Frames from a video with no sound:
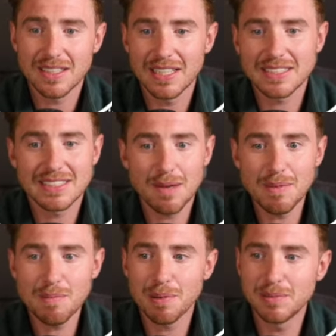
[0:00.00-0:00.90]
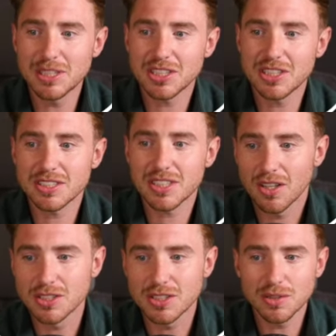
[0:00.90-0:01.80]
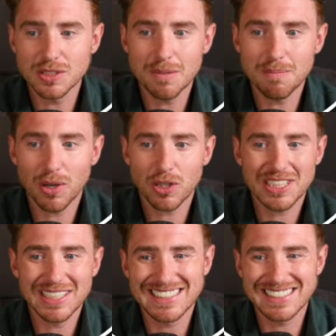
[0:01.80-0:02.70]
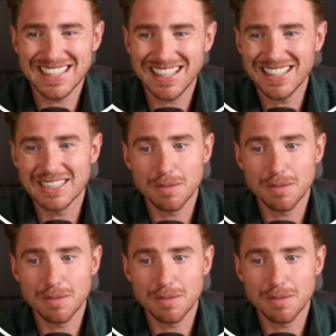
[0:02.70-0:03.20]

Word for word: Its semi-permissionless consortium blockchain design is